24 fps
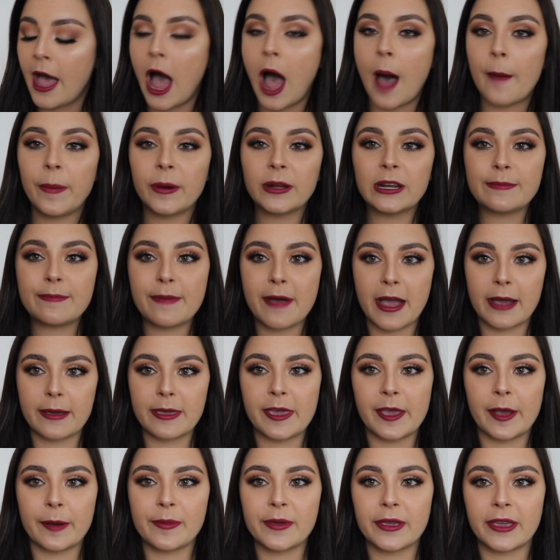I'll put it back
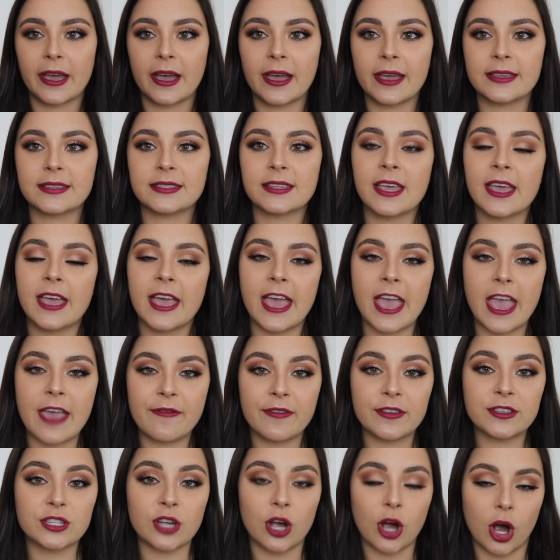here because
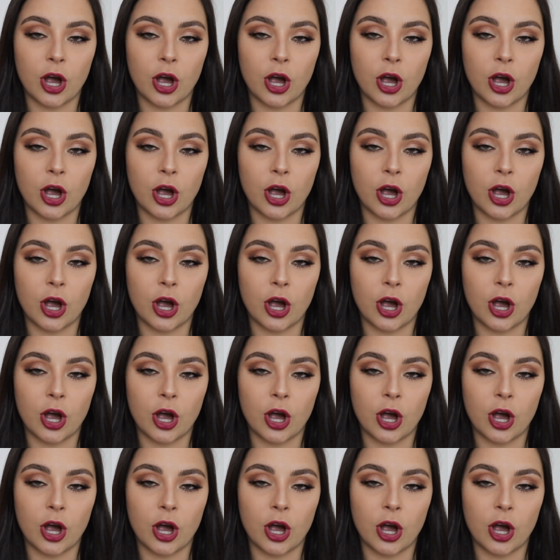if it's